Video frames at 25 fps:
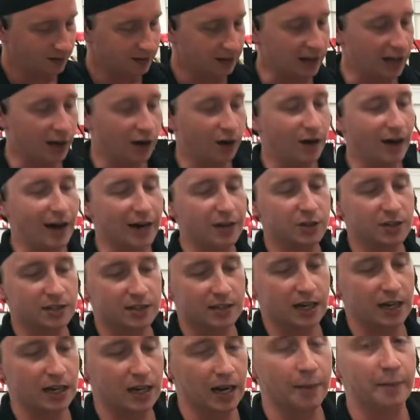Now, I just
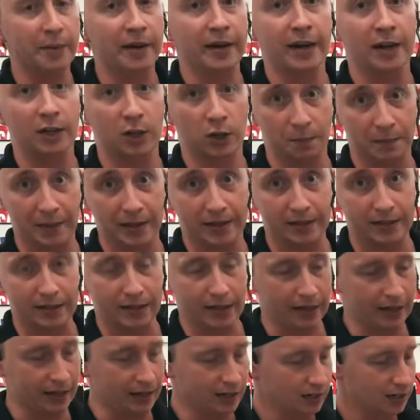did a lemonade. You missed
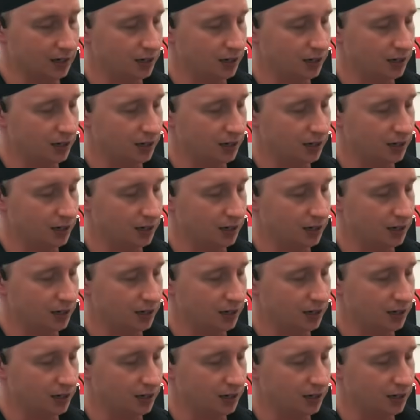it,